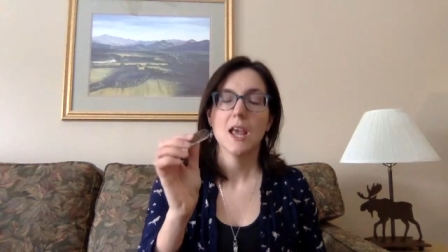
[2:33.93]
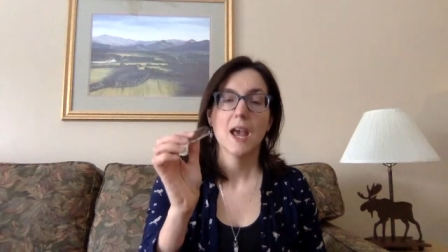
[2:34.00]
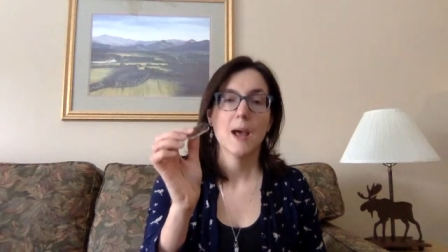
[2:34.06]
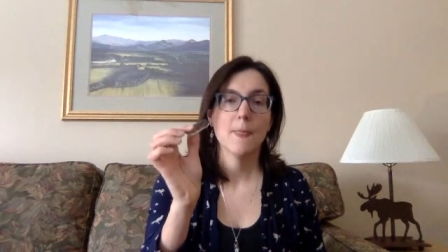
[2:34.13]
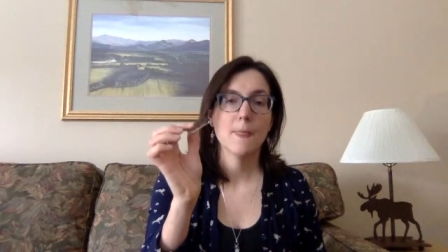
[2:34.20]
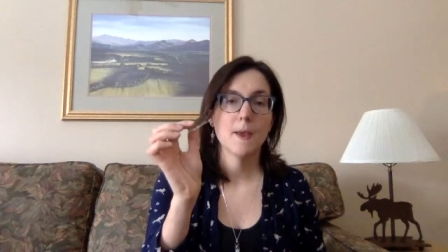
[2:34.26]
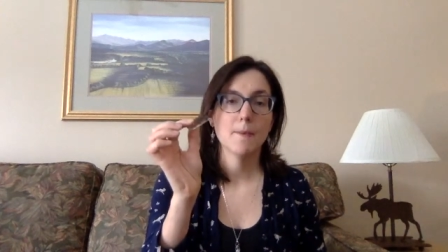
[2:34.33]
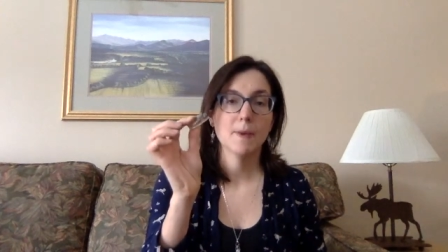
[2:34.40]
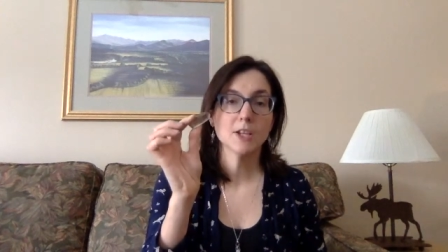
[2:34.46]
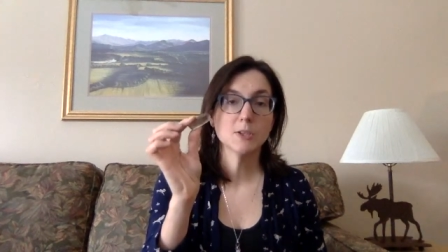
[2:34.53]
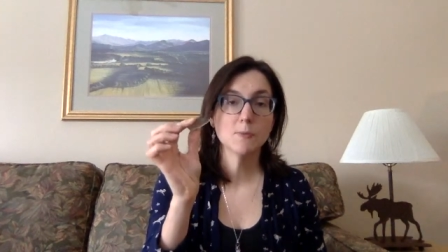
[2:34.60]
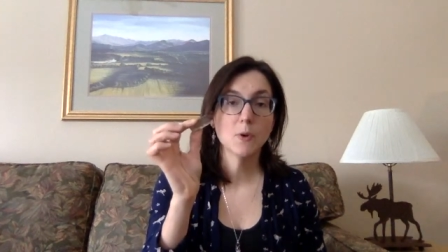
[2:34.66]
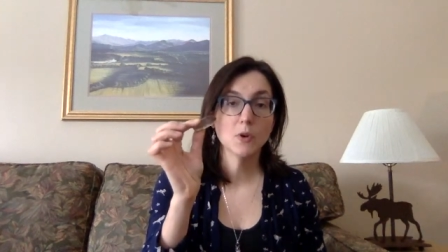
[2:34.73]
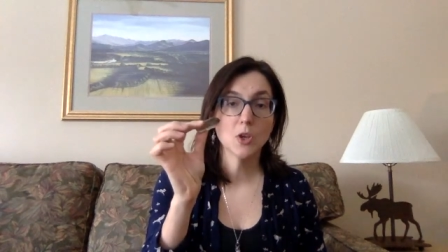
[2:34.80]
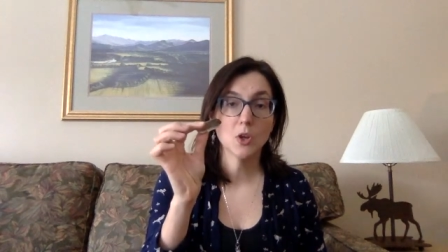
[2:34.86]
And then my
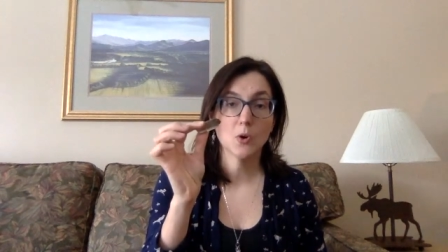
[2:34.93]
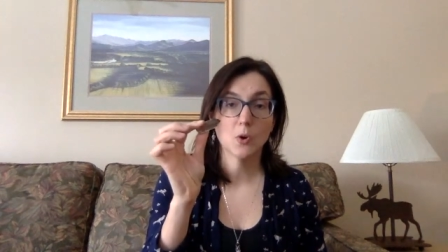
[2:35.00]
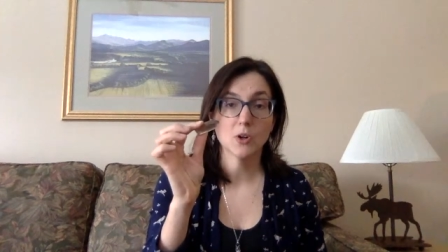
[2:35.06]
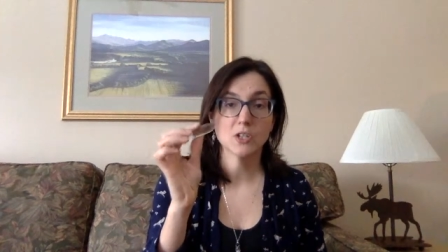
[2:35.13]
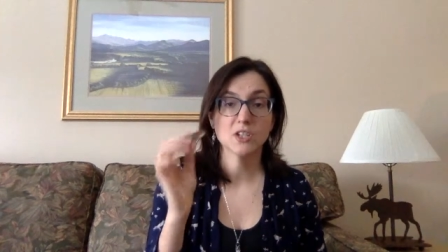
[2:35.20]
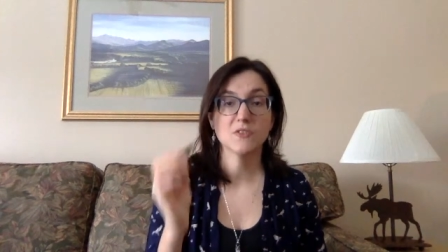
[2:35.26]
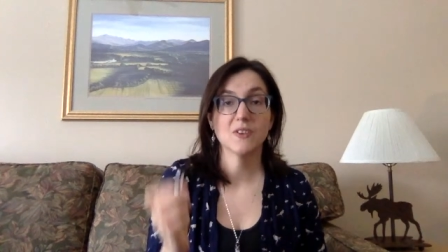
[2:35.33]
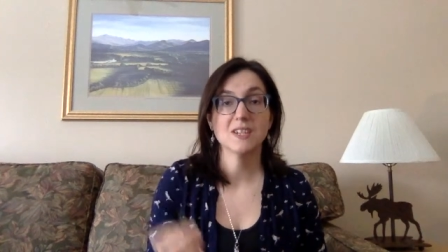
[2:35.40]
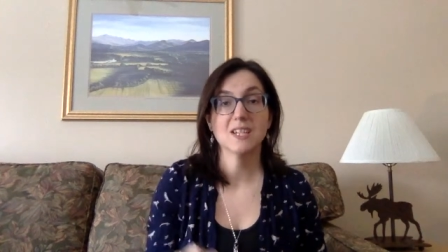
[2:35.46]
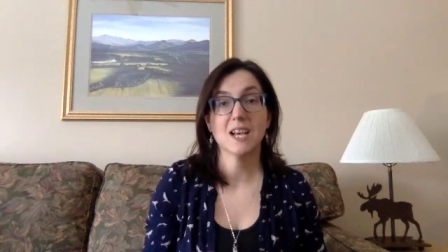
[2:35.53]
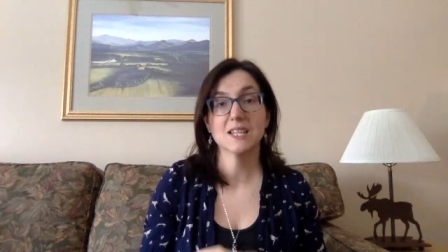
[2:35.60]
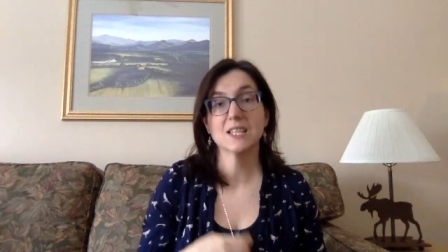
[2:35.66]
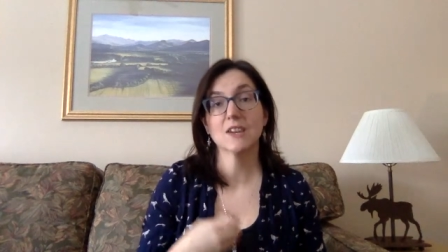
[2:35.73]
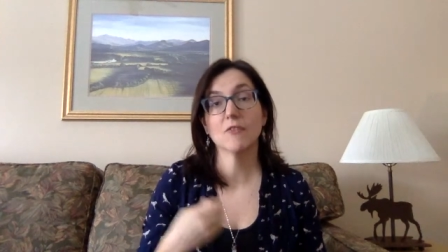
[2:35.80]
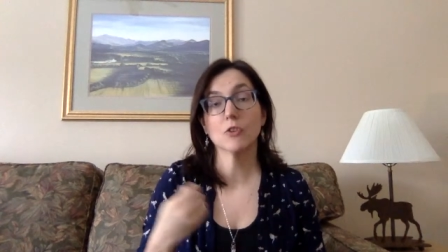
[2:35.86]
smoky quartz is
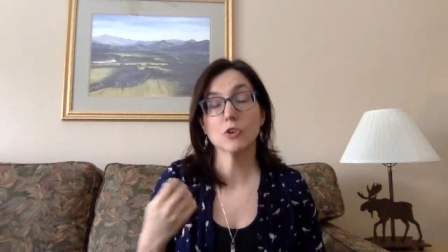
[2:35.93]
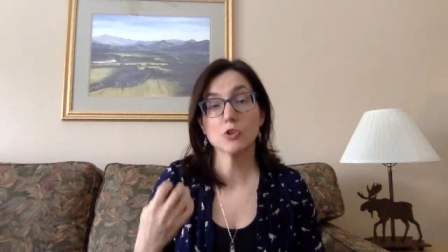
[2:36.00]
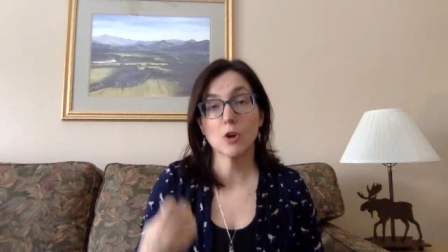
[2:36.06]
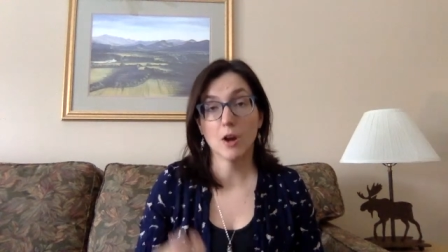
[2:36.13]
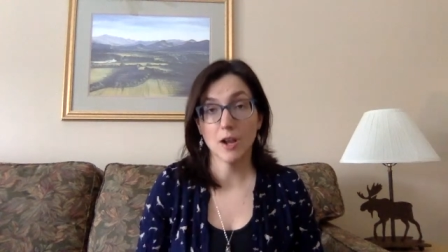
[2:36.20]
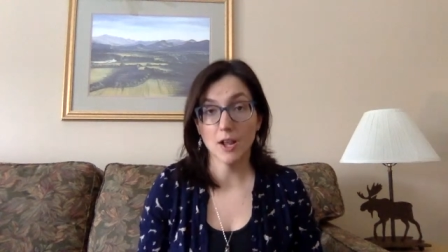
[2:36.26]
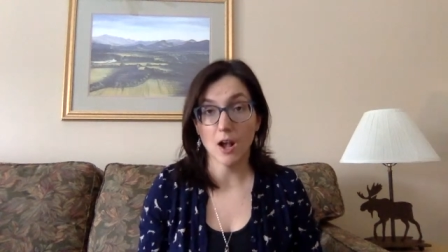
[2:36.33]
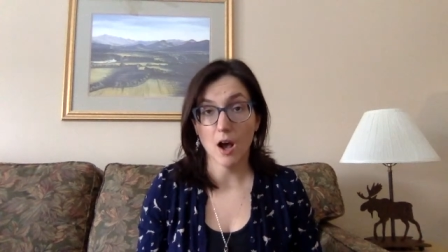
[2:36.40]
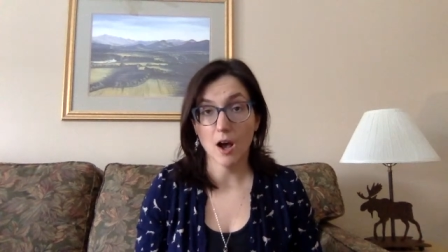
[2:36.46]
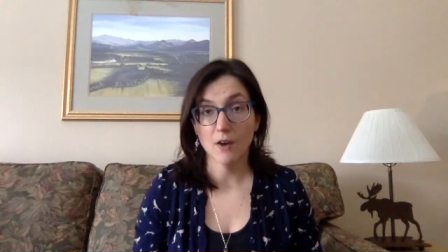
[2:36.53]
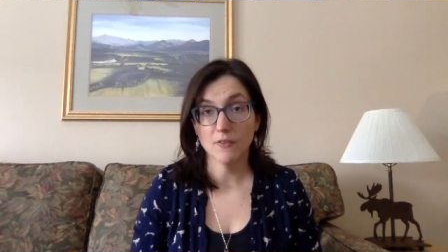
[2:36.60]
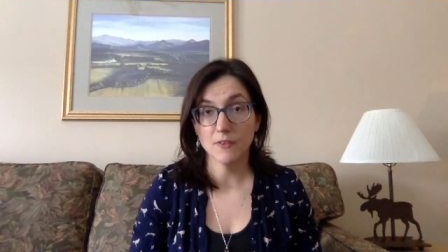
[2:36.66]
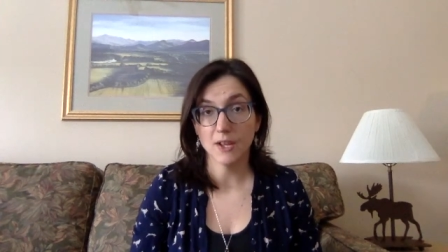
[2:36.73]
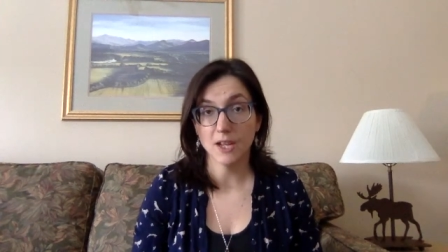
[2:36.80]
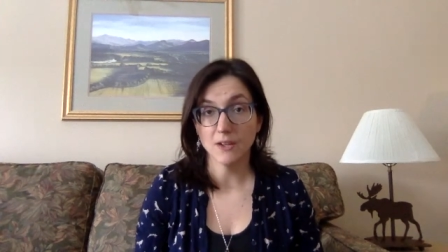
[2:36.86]
fantastic for drawing off
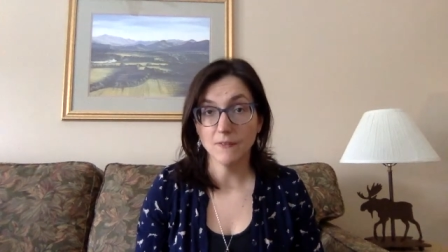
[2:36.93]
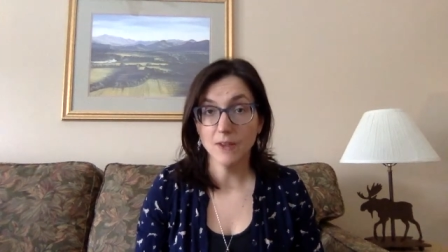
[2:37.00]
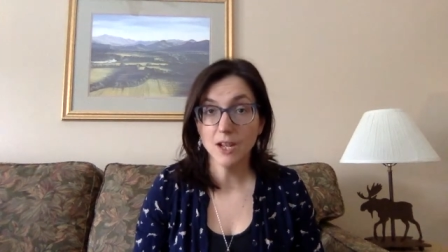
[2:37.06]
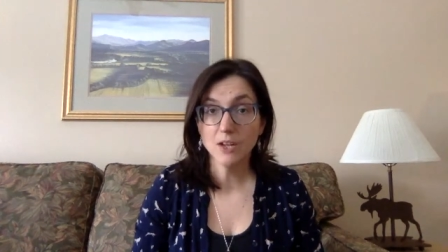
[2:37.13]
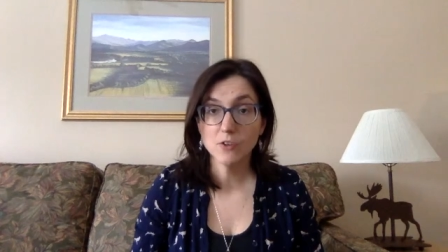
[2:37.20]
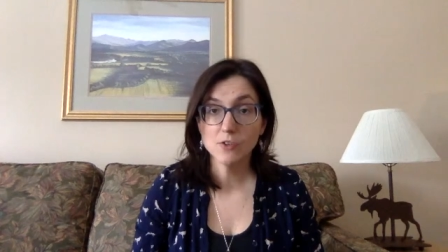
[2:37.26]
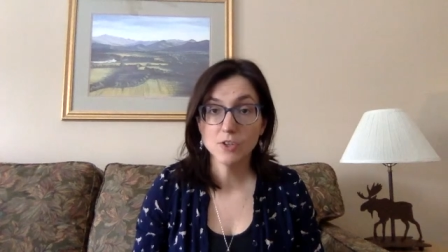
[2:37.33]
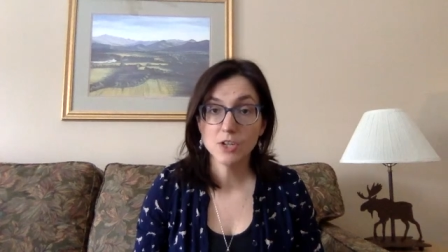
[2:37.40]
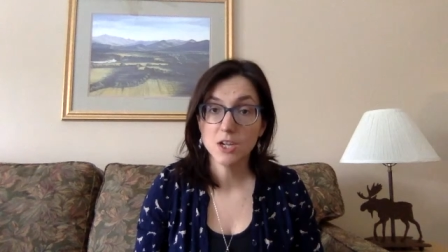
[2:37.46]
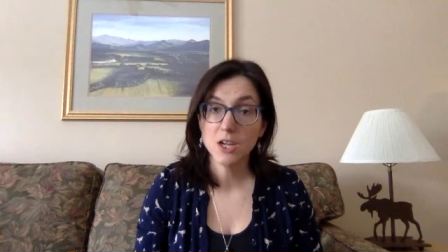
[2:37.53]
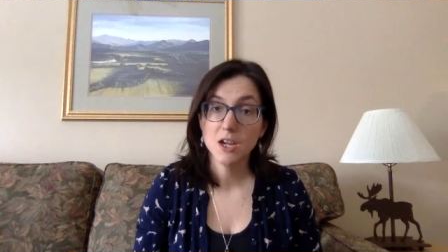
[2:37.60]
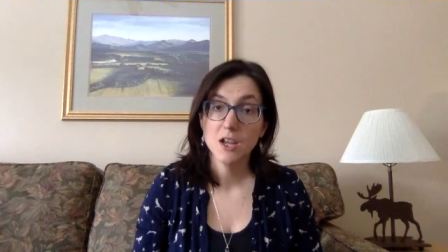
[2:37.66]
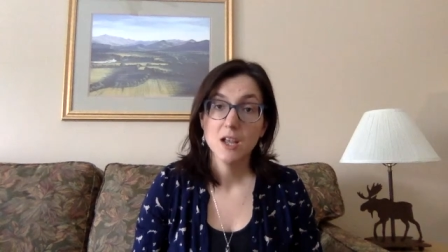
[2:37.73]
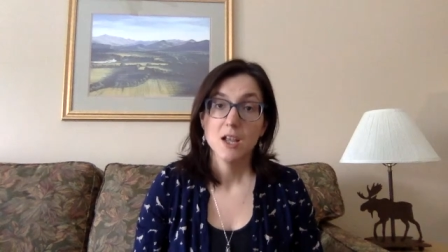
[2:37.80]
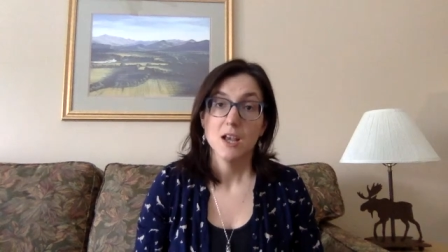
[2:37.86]
negative
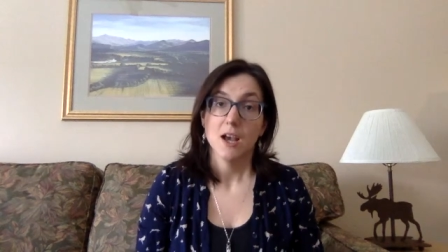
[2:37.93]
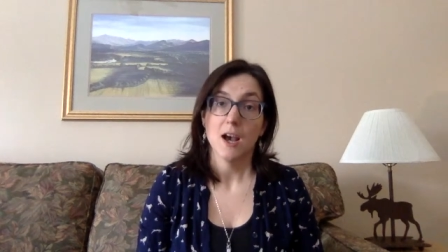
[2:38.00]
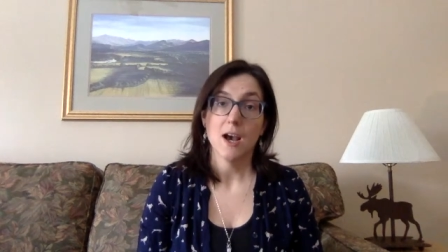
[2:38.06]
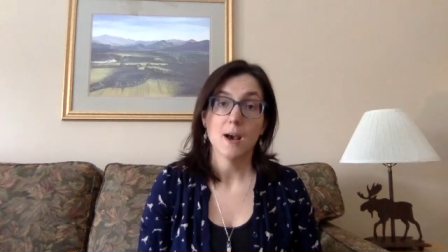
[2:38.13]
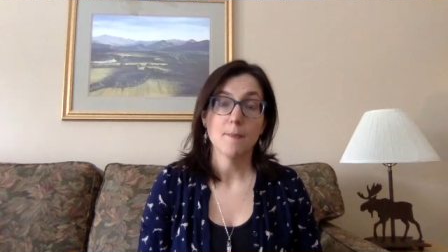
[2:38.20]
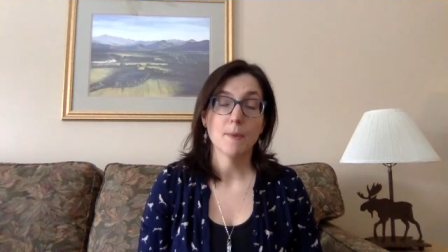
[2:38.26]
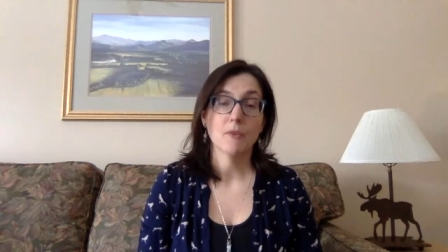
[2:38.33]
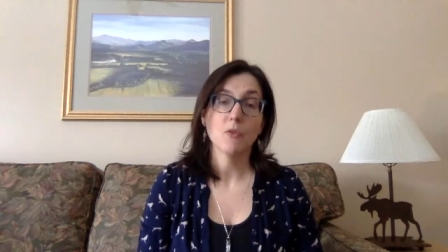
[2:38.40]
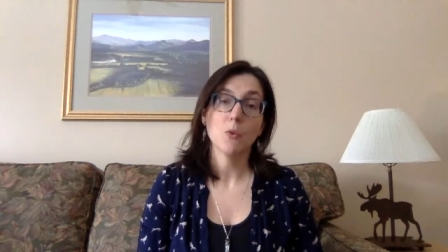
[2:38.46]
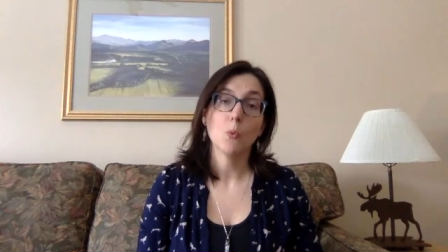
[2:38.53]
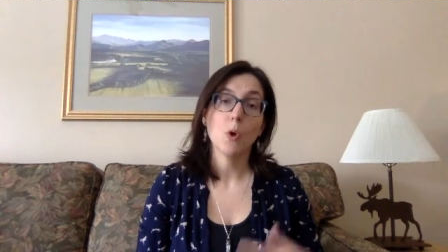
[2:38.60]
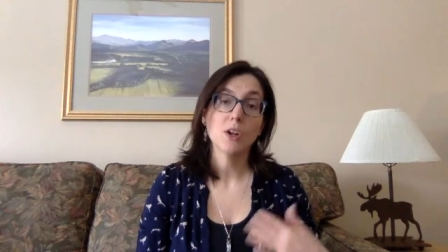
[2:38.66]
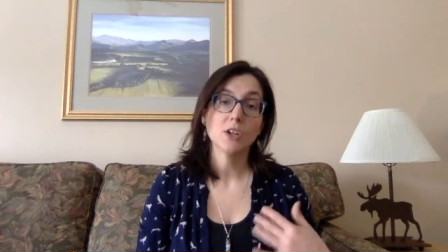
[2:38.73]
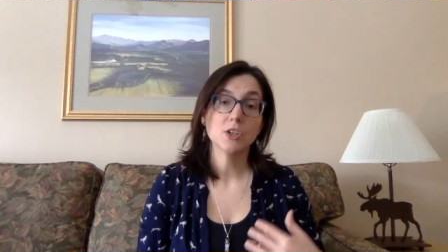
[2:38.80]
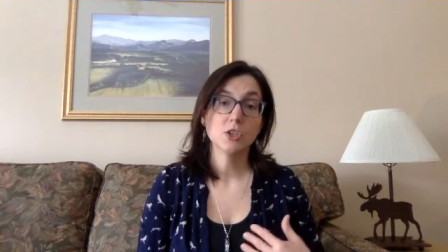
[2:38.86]
energy. Um, if you
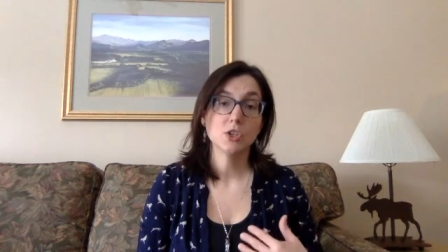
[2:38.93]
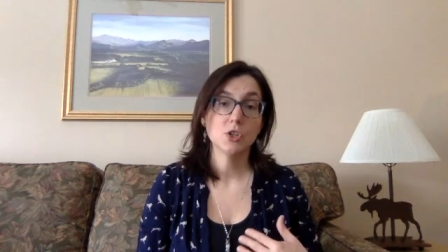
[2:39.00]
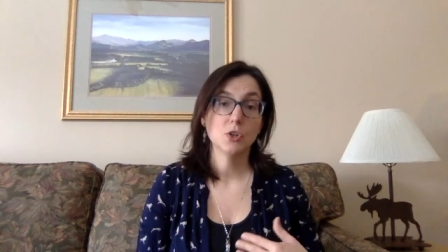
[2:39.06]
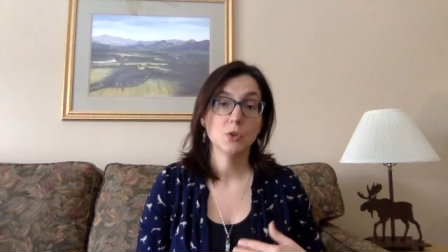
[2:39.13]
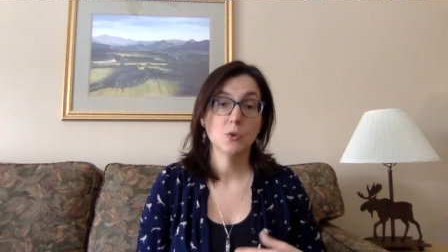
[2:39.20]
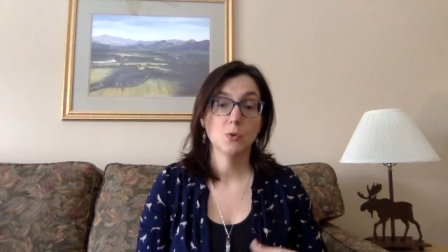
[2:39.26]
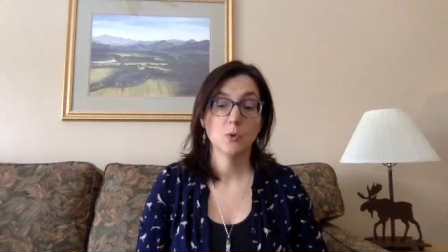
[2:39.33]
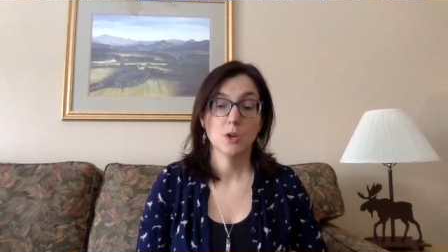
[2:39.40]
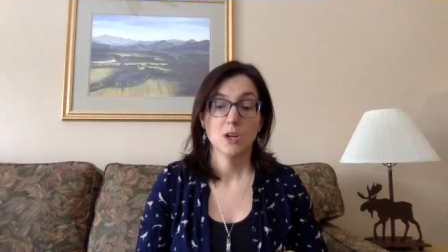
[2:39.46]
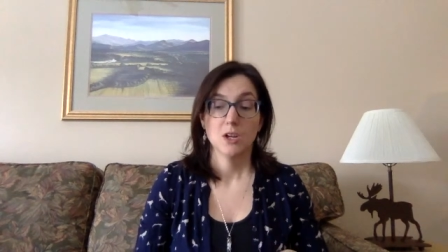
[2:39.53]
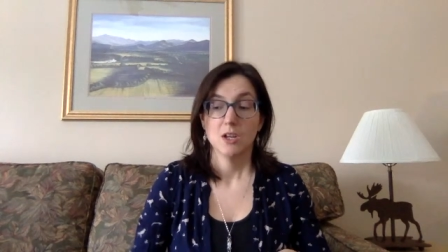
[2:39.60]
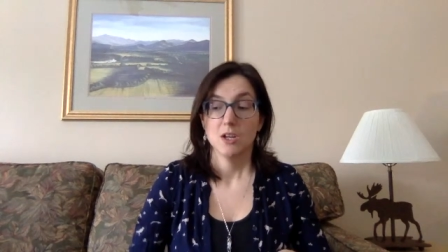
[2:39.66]
wanted to